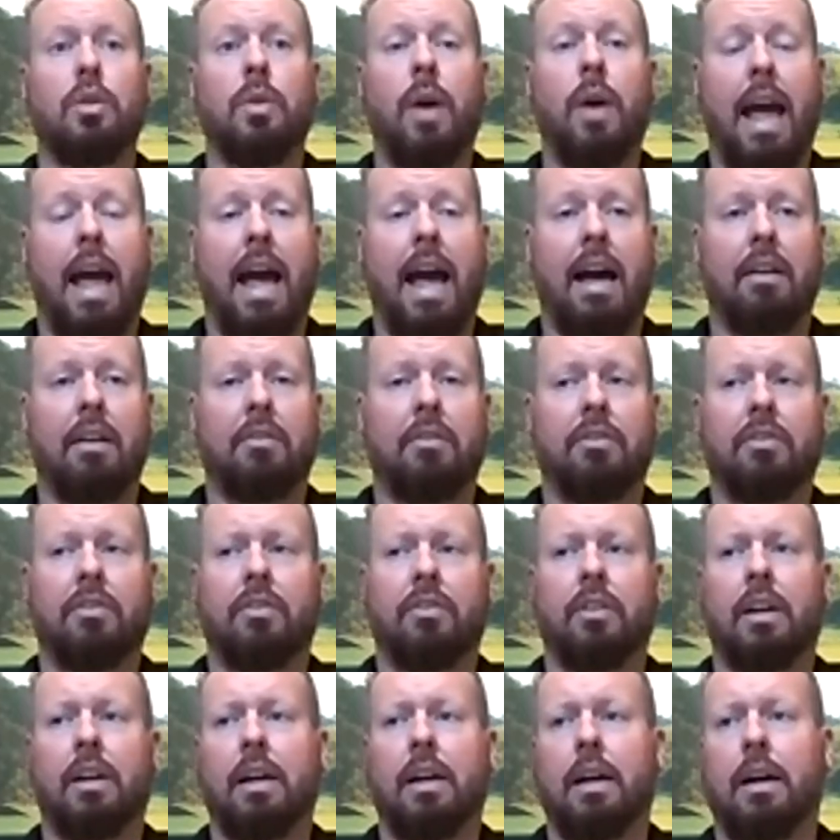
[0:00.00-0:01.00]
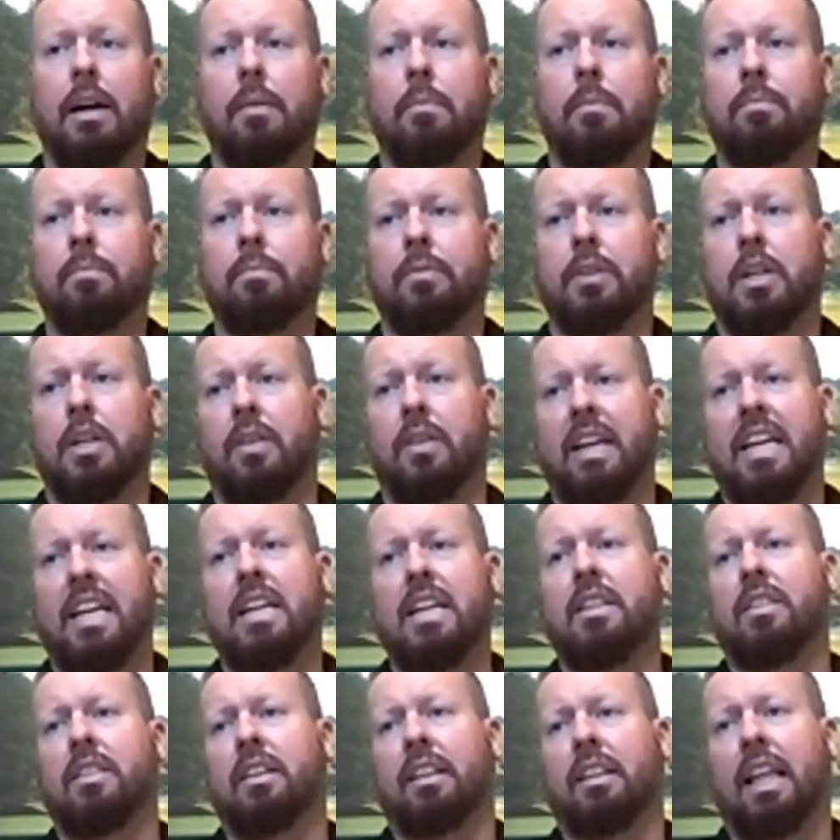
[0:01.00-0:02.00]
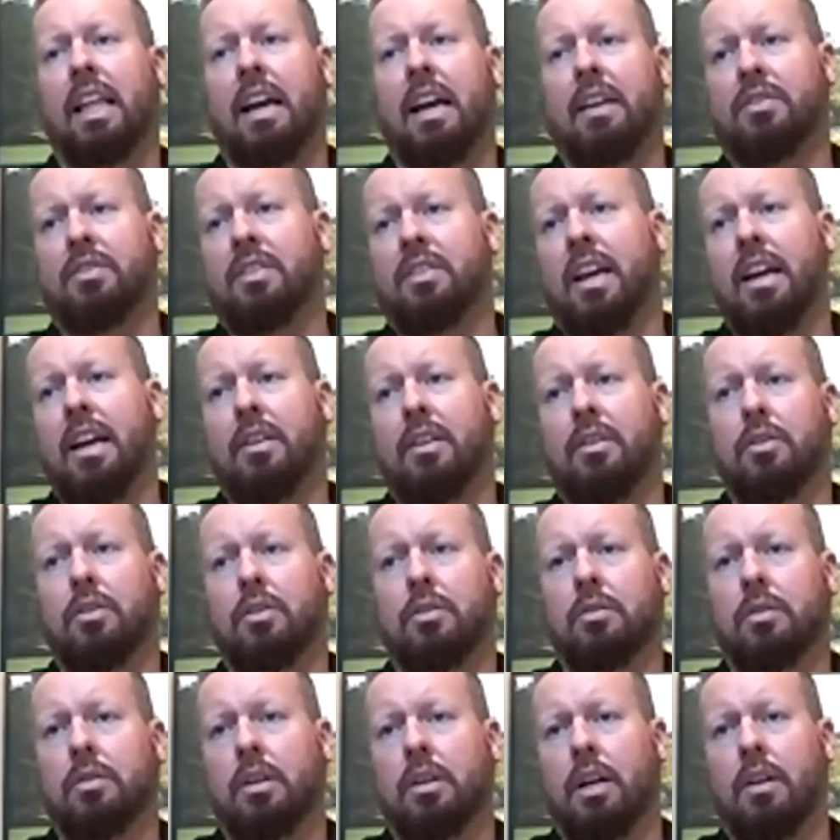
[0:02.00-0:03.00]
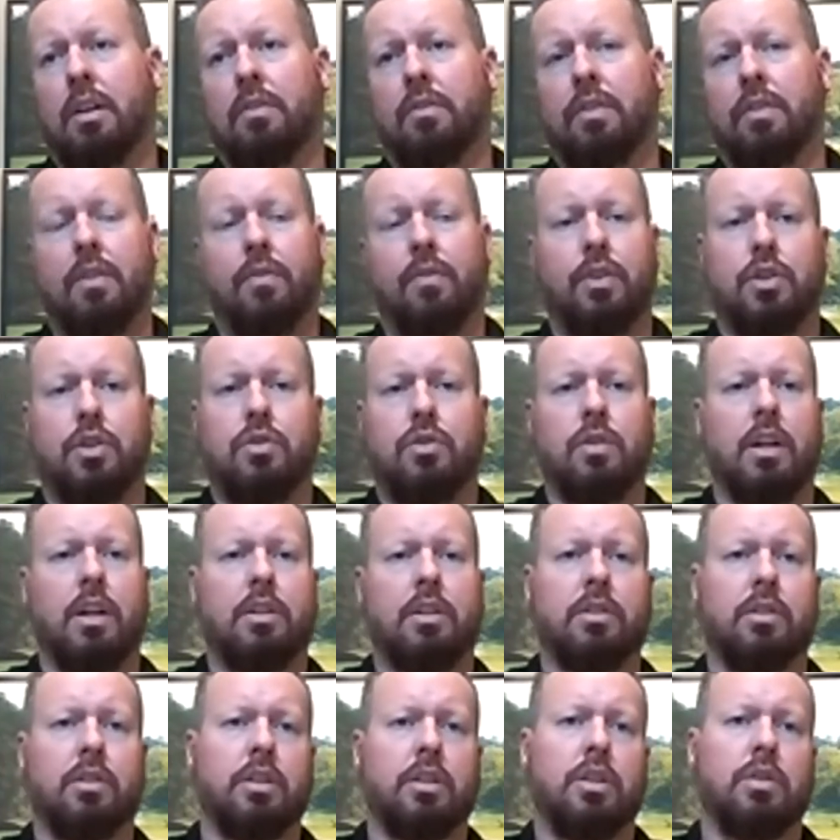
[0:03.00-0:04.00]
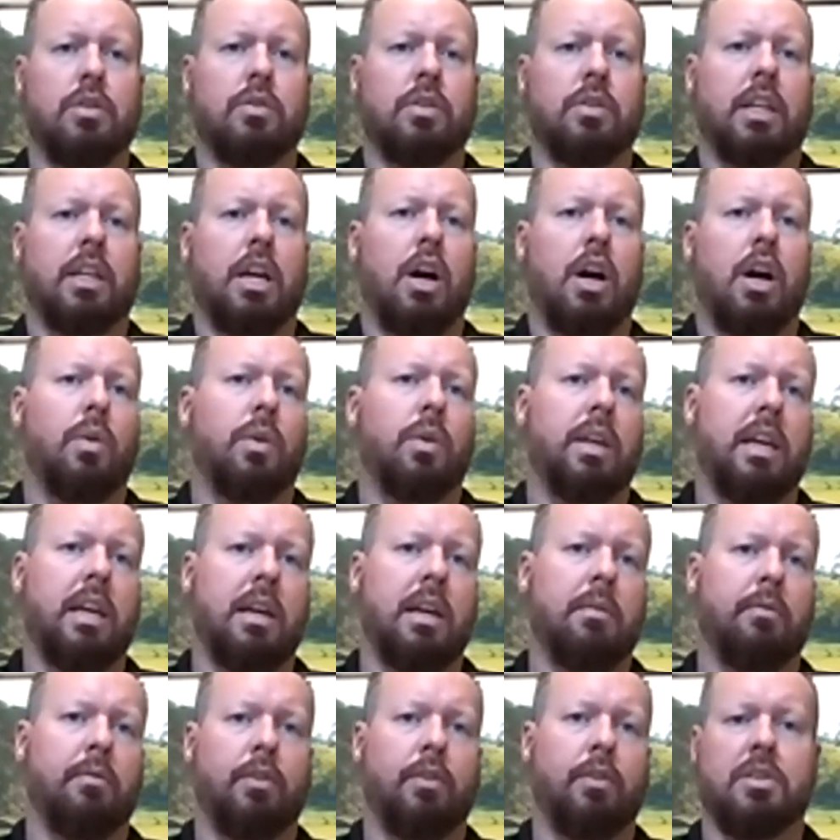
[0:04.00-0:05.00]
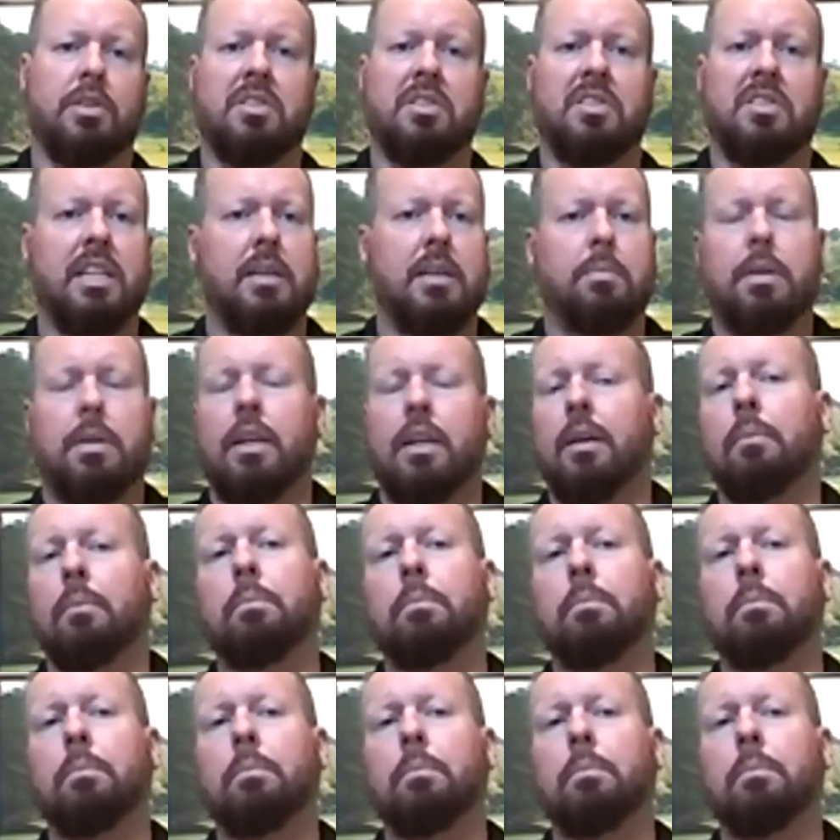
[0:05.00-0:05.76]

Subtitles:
have, you know, in the life cycle of infrastructure using OEM versus TPM?